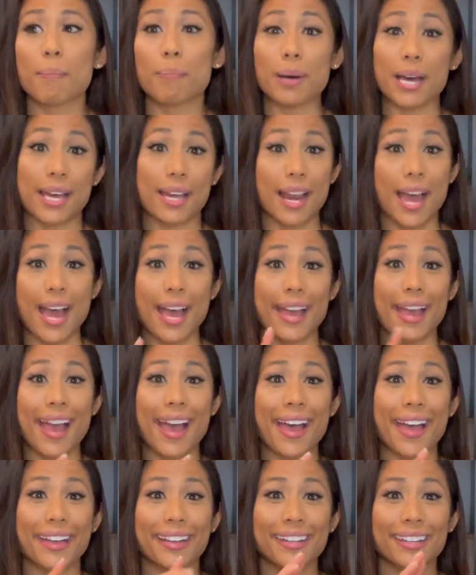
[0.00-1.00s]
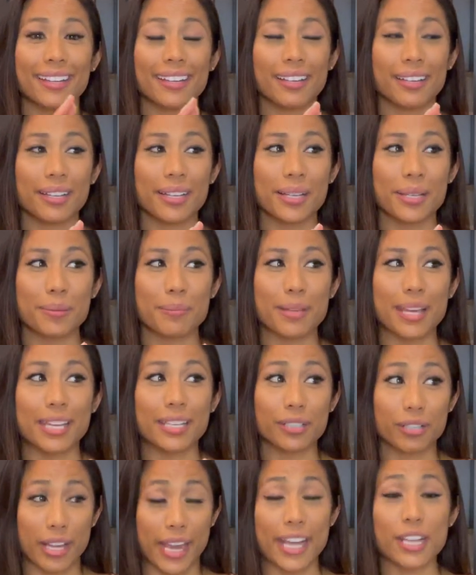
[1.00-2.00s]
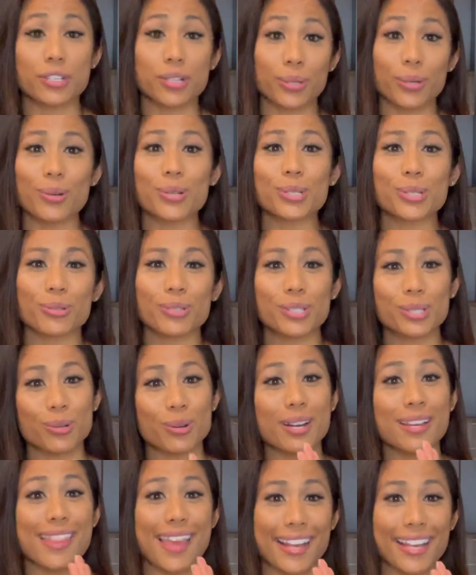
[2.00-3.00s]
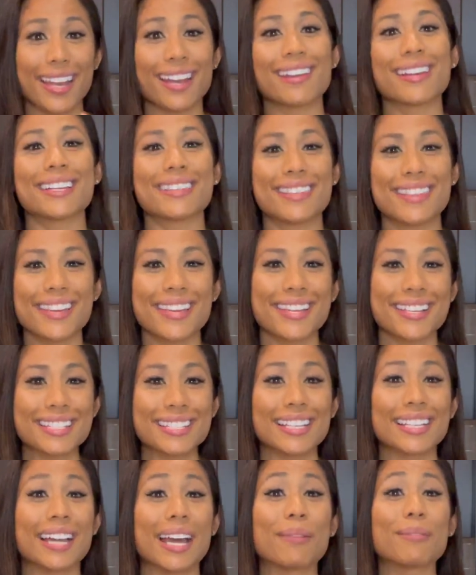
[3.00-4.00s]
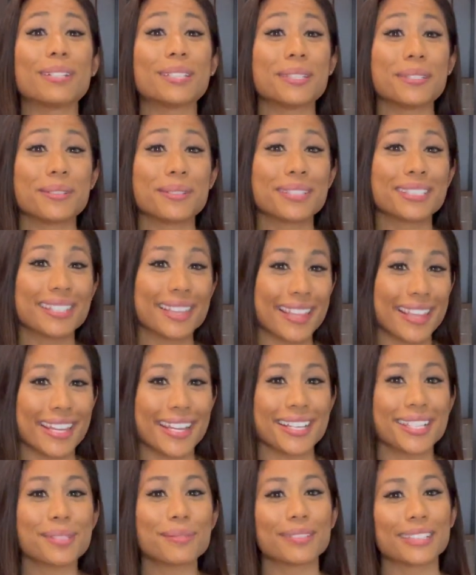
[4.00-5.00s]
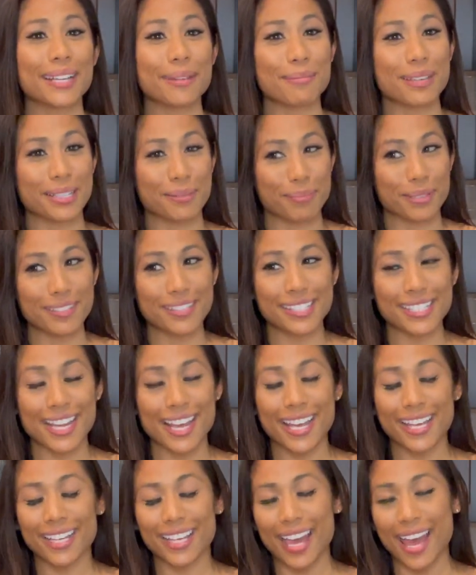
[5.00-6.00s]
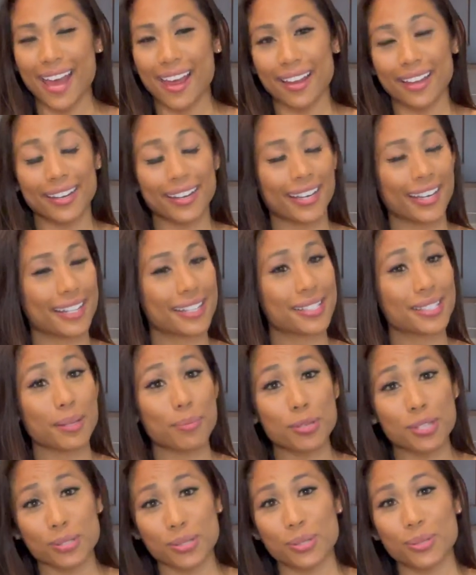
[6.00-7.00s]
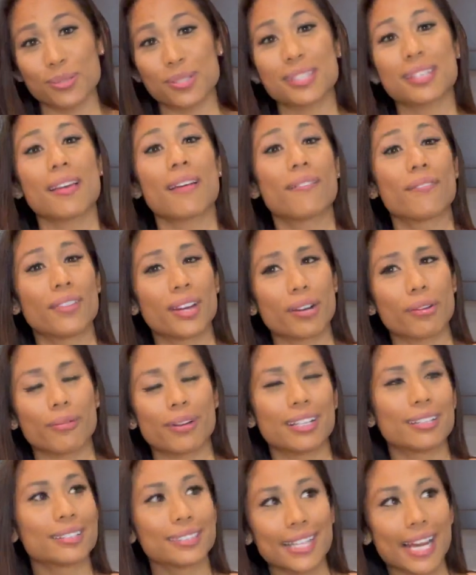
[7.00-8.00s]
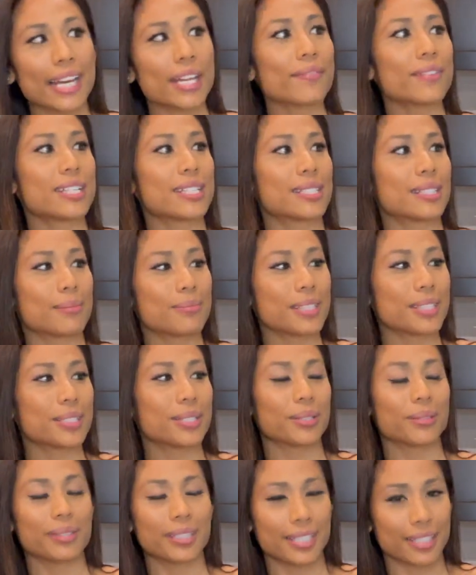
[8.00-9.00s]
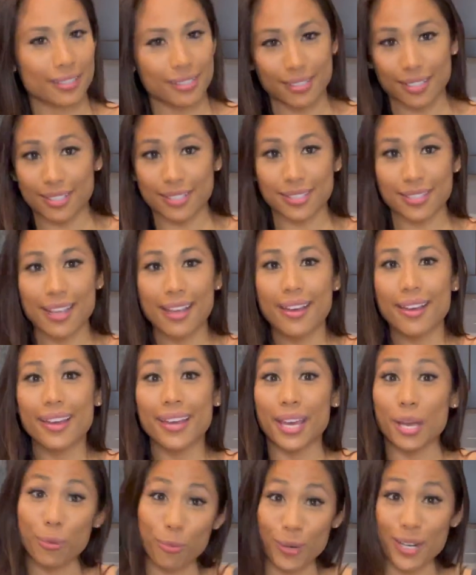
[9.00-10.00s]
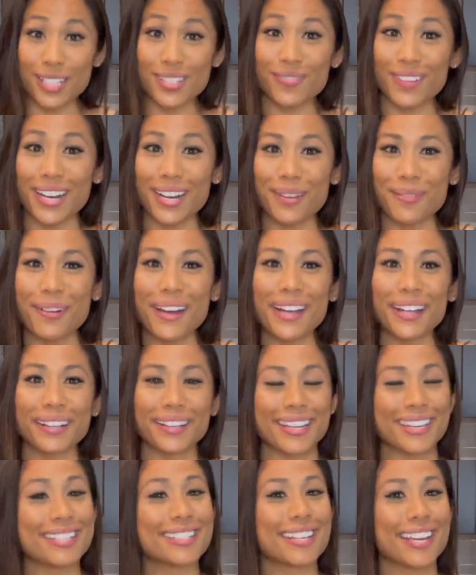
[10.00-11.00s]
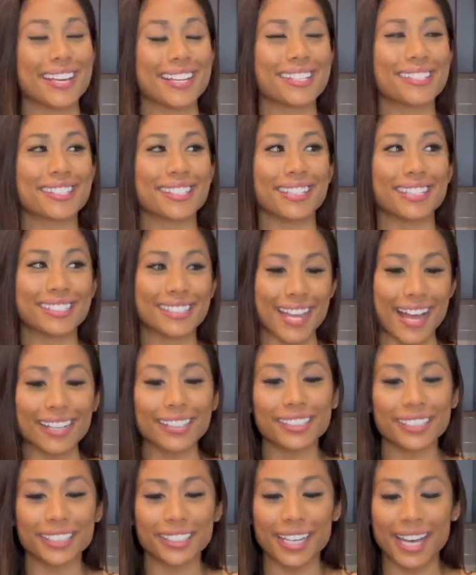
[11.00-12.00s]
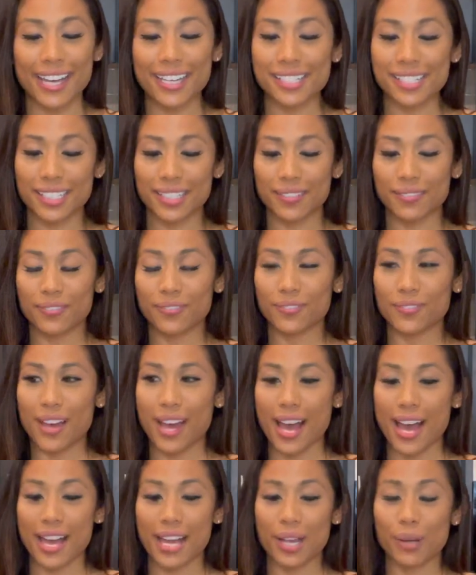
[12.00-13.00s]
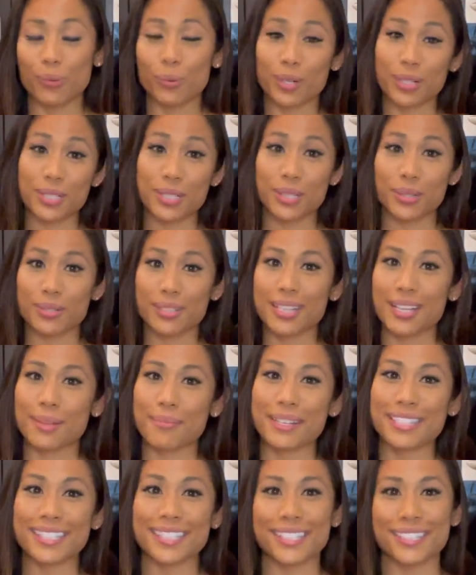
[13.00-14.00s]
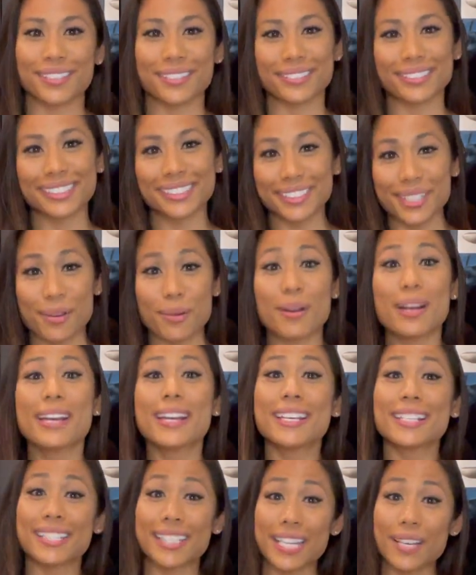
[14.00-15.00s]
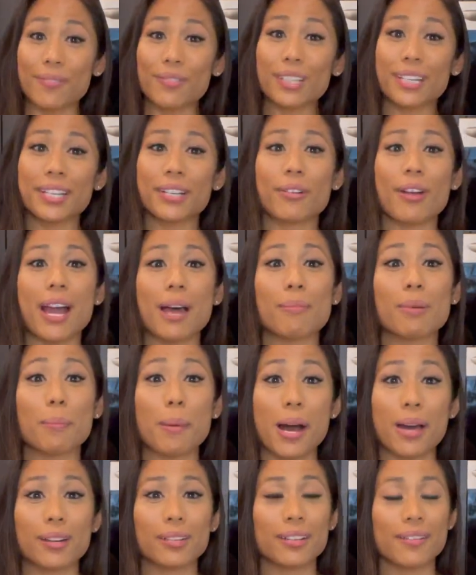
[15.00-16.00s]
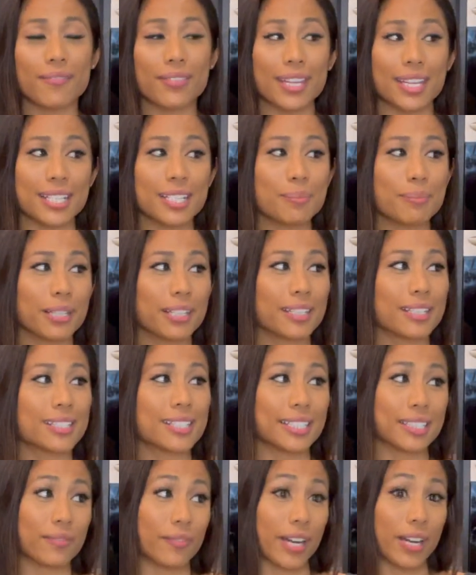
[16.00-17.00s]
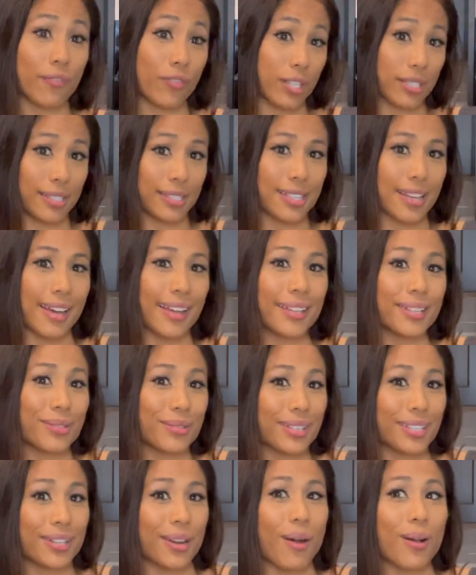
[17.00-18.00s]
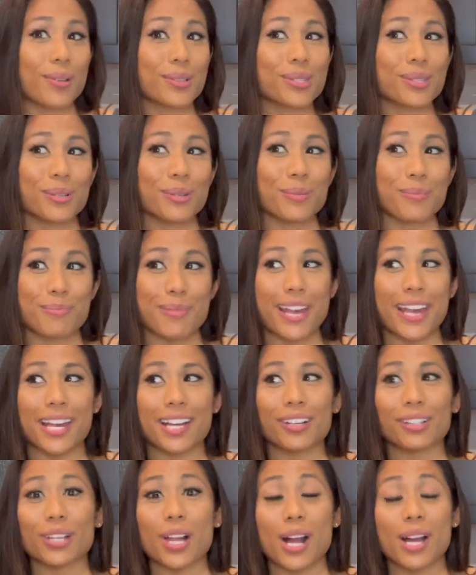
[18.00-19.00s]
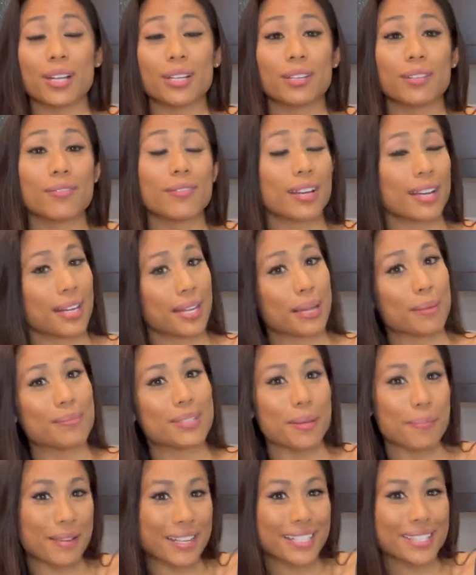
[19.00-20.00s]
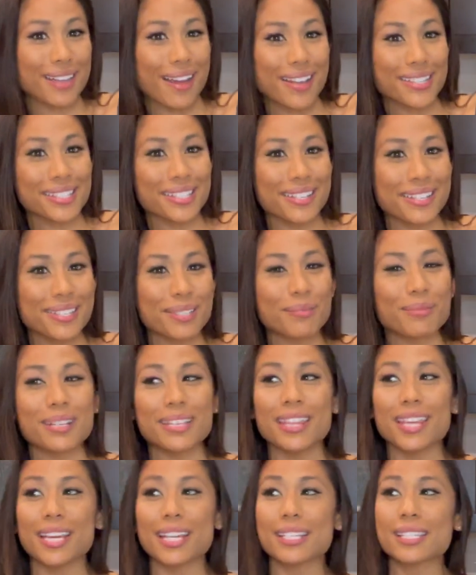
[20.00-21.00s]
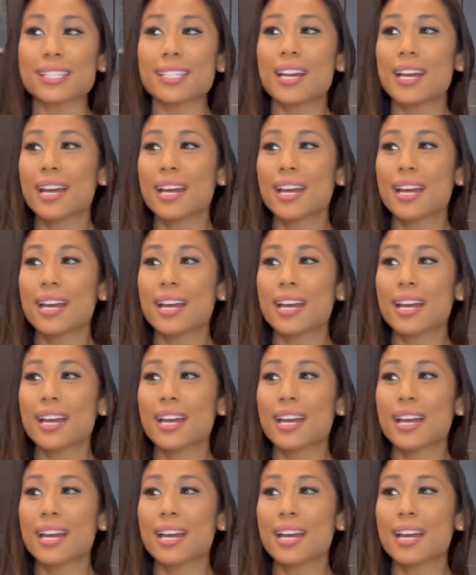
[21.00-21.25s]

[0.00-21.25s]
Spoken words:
but I had an Asian grocery store that carried this, and I would use this when I make beef steak, and it substitutes very well. Not even a substitute, it works very well. It tastes exactly as if I were to use calamansi juice. So see if you can grab a bottle of this because it's very versatile. You can also make a lot of dipping sauces with this.